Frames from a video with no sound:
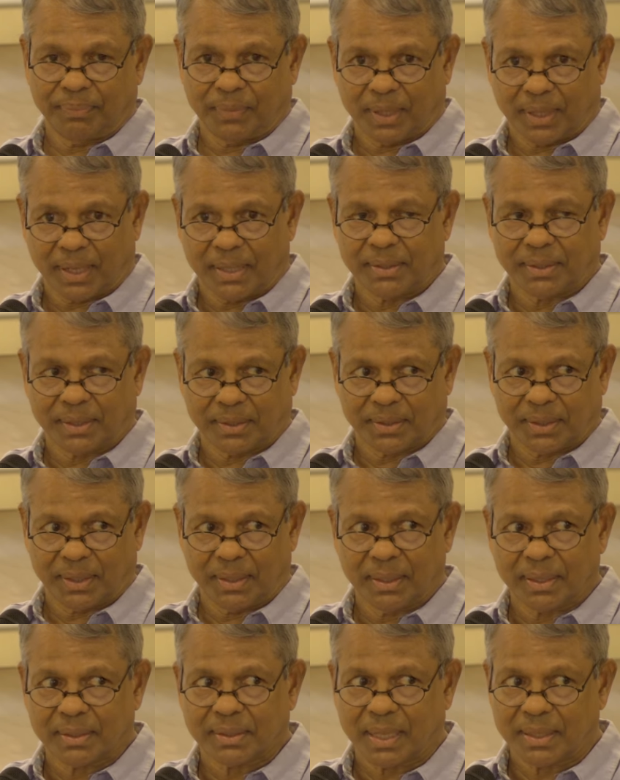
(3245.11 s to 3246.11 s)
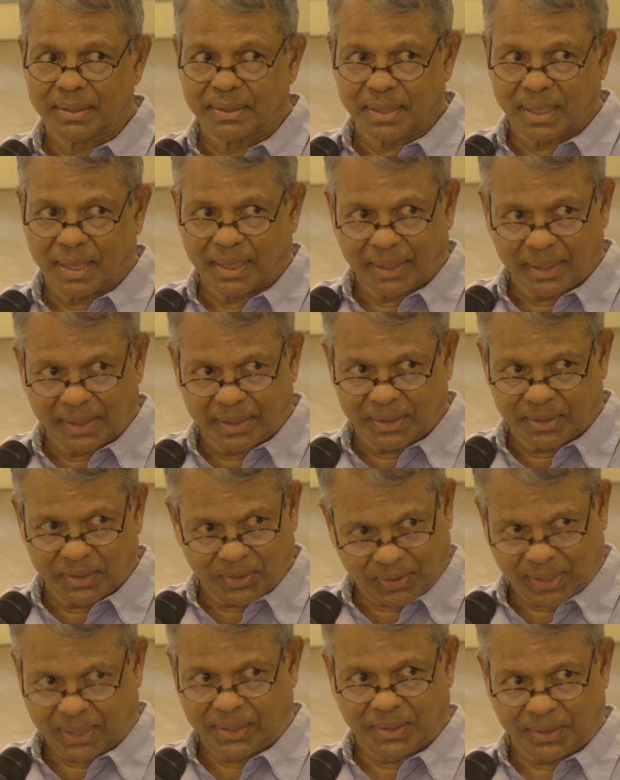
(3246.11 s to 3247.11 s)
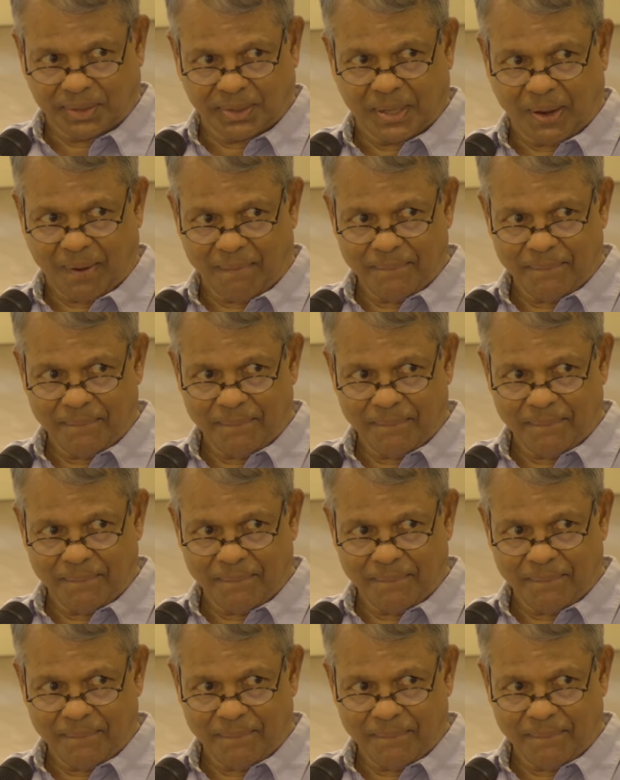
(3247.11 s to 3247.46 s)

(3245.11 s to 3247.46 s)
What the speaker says: arises in the sansaric sense.